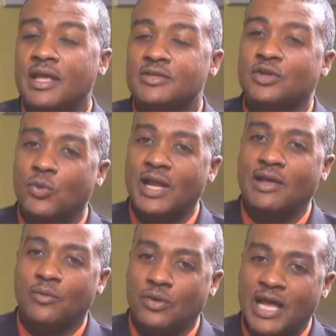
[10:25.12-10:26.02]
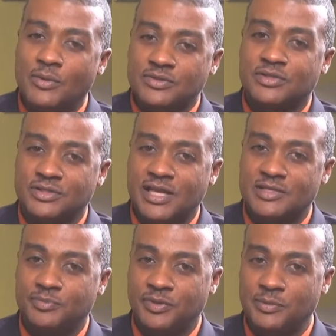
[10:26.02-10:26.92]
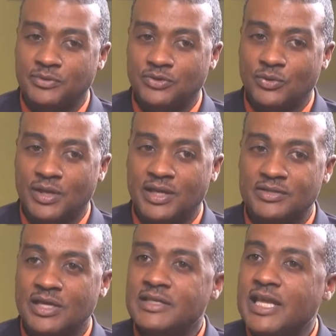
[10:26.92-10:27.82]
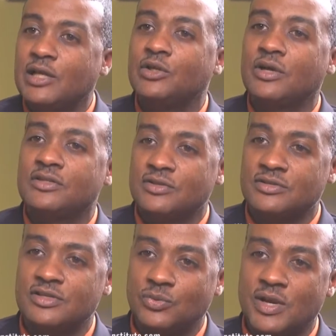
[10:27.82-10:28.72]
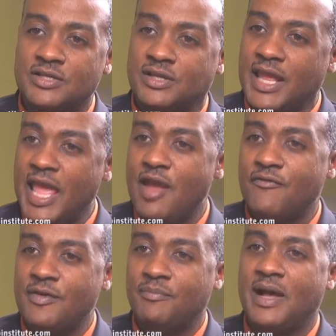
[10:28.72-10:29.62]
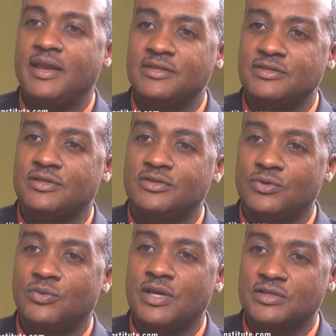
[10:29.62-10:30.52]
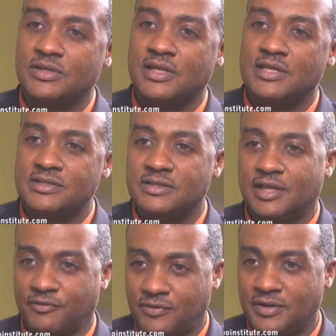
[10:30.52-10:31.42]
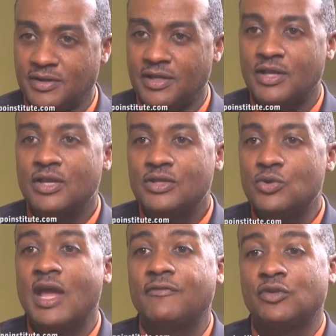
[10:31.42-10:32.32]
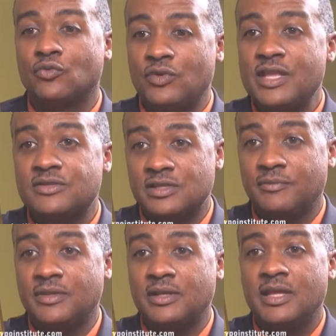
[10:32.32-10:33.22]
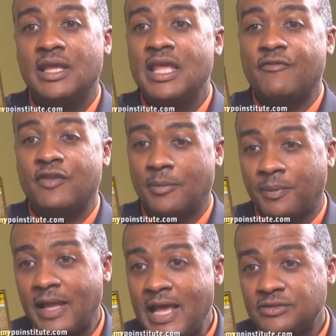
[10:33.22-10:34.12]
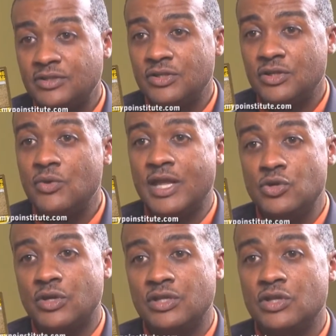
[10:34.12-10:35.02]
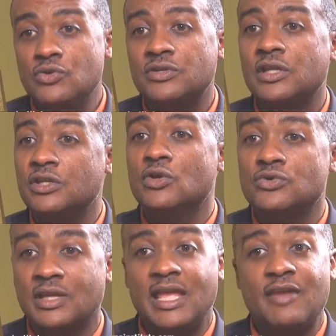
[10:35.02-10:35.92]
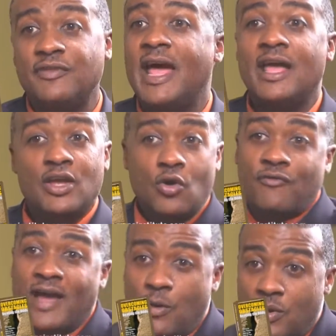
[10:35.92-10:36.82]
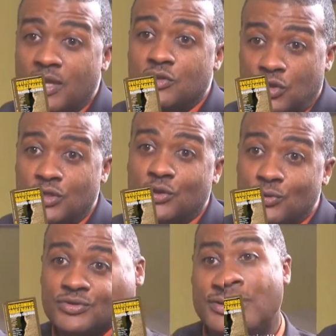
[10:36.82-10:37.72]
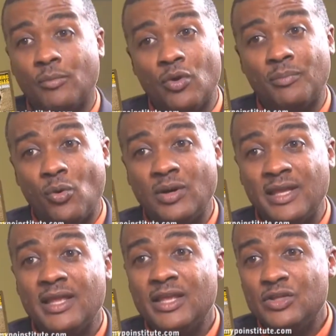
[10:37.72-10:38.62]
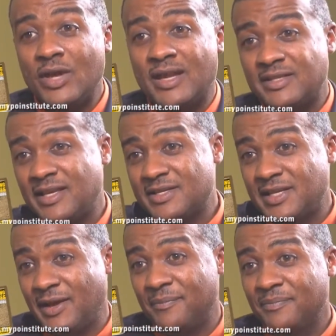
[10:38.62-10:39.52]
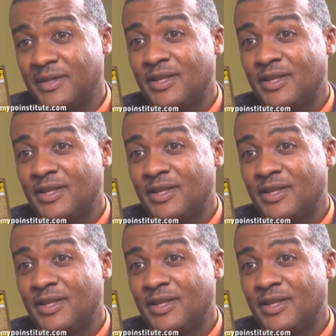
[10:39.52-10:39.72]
And so what I would suggest people do is take a look at your situation. Everybody's situation is different. You have to read something. If it applies to you and you can use it, use it. If not, go find what you can use. But more importantly, you got to take the step.